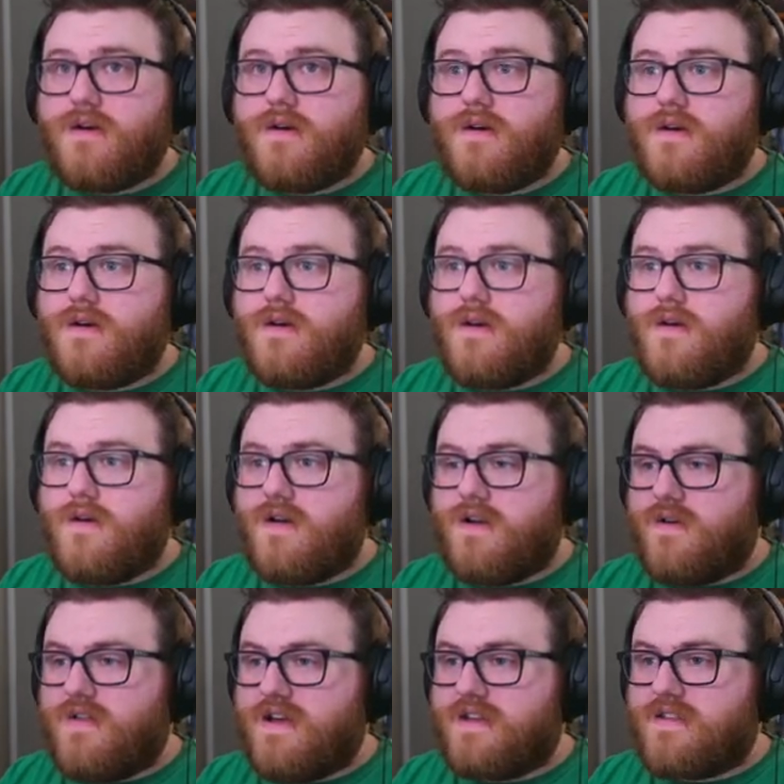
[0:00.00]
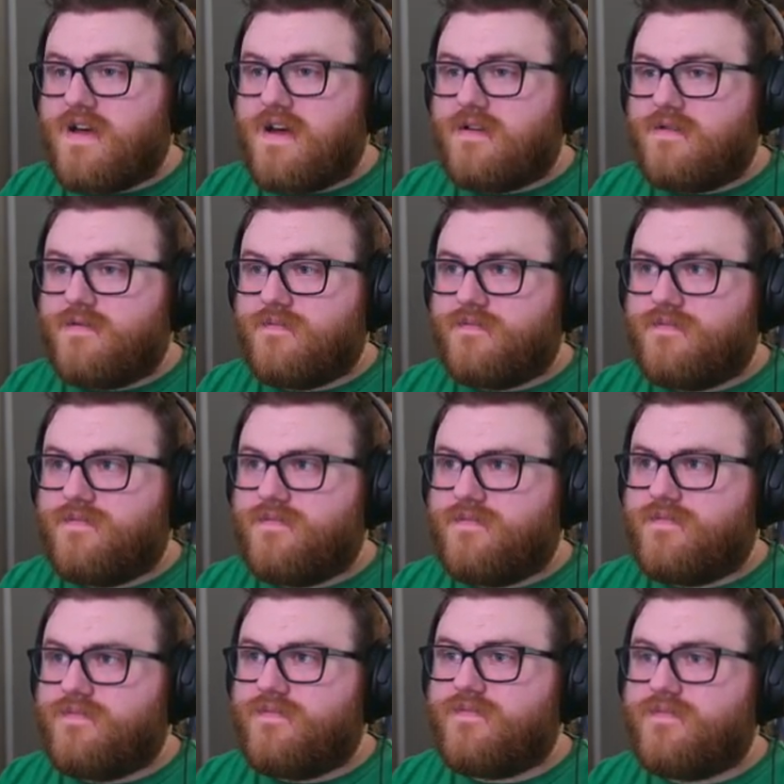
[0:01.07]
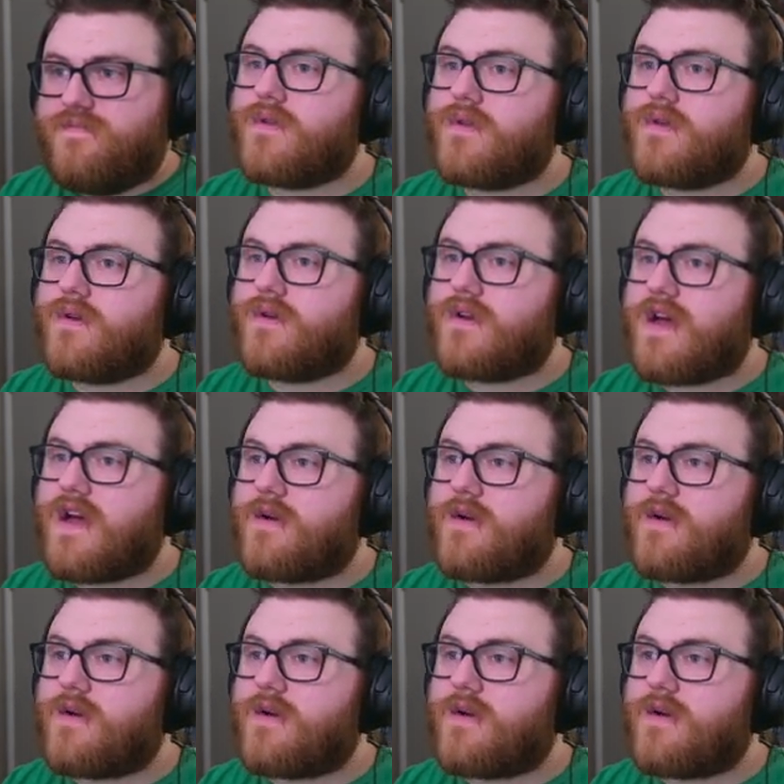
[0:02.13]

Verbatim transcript: Oh, I don't like that. Okay,